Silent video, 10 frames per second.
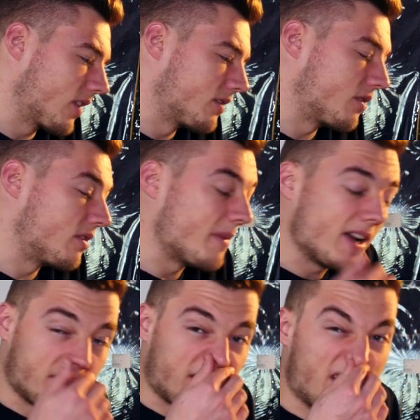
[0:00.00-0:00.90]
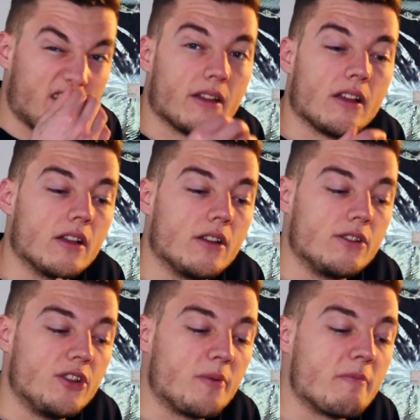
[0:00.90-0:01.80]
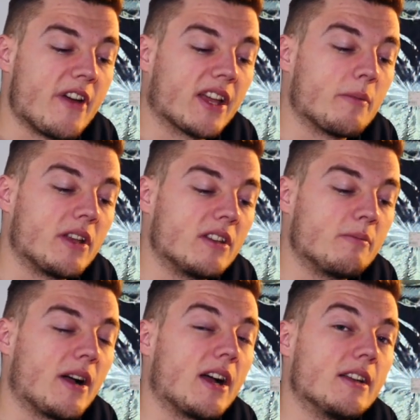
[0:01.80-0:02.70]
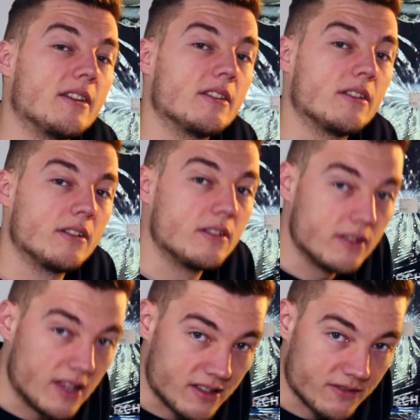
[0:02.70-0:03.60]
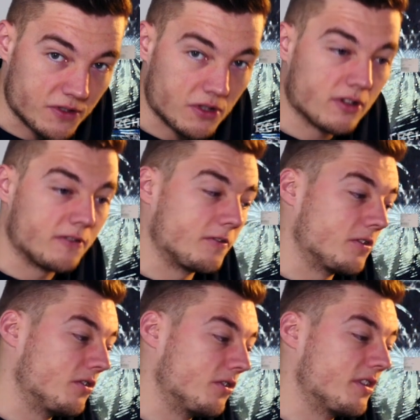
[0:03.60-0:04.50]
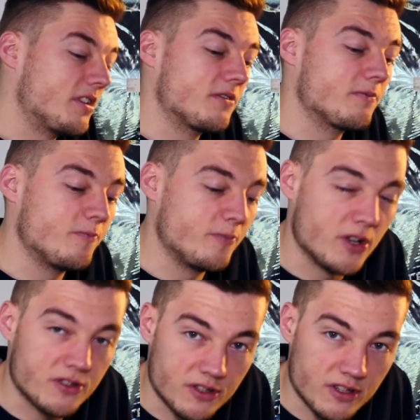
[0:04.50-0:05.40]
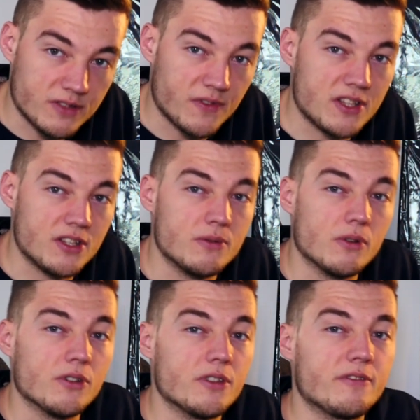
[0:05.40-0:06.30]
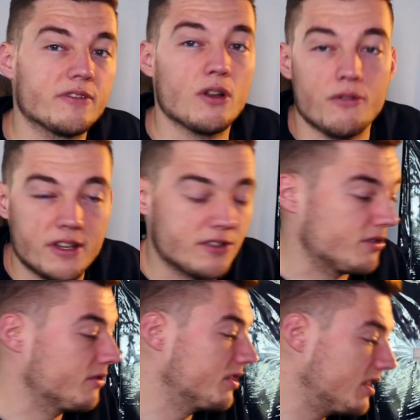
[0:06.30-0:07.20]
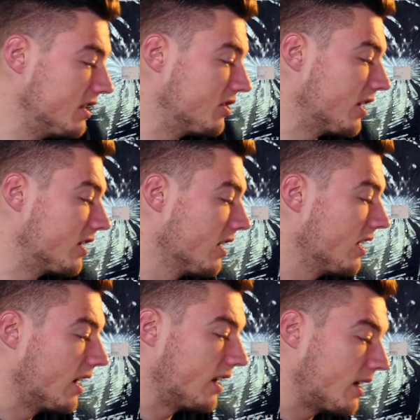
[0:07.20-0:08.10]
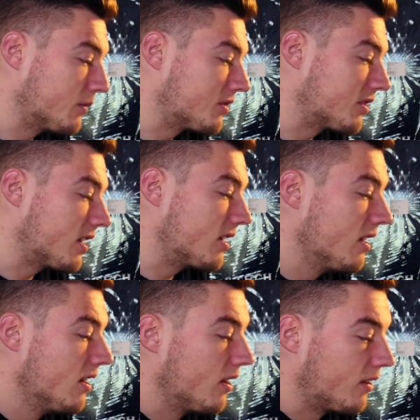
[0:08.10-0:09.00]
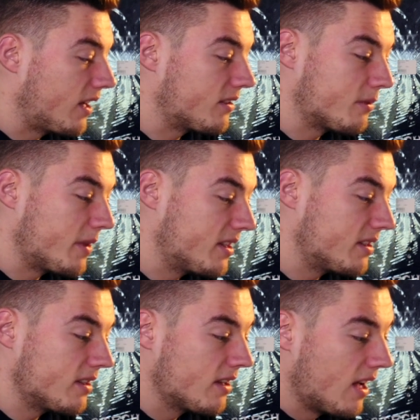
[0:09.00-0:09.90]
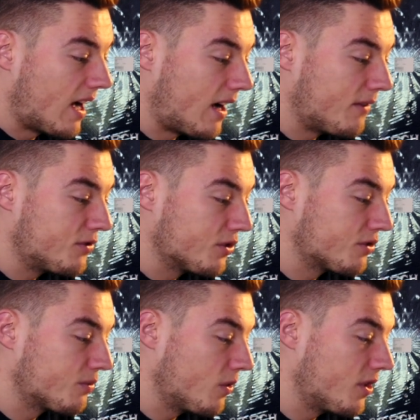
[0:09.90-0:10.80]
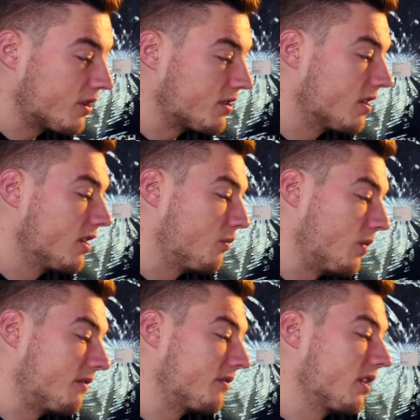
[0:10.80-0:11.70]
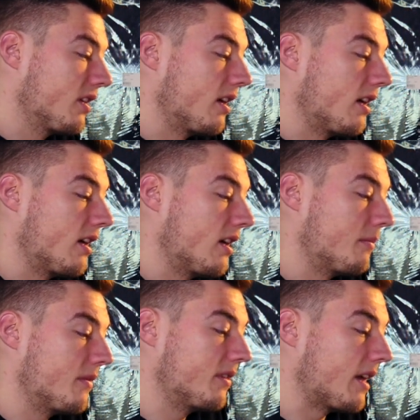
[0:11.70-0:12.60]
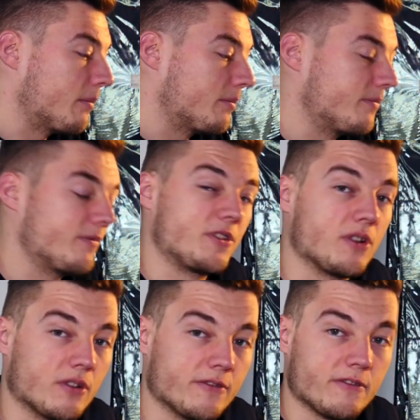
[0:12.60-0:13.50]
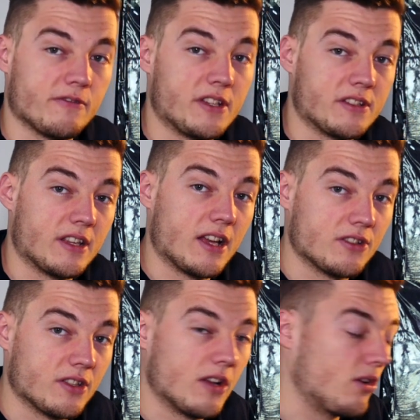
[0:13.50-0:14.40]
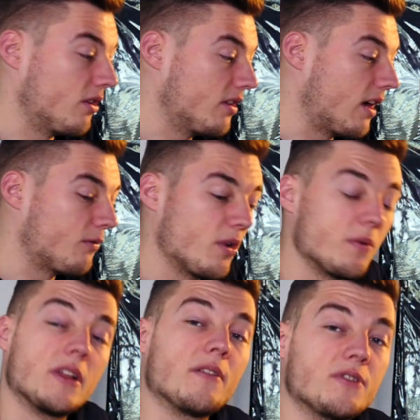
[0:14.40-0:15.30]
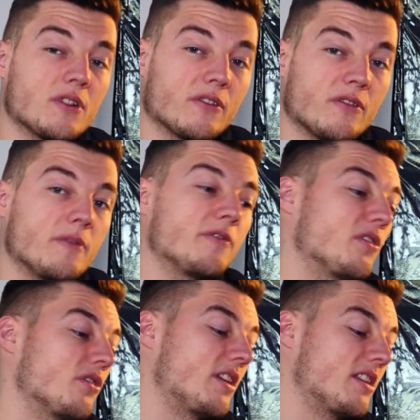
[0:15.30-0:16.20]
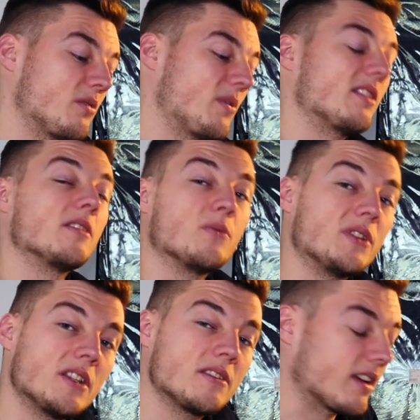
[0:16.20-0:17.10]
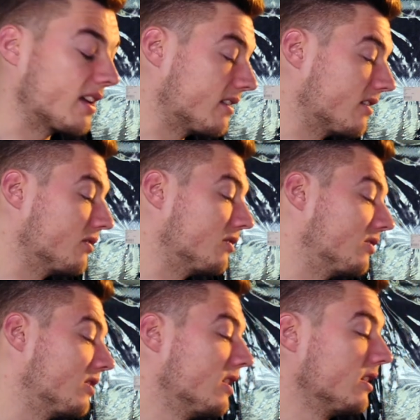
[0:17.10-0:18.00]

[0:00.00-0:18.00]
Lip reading: So they might say, you've been recommended by this photographer or this person at this venue or the florist or the DJ, and I would say, that's amazing, I've just worked with that photographer recently actually, or I've worked with that photographer before, here's a wedding that we did together, or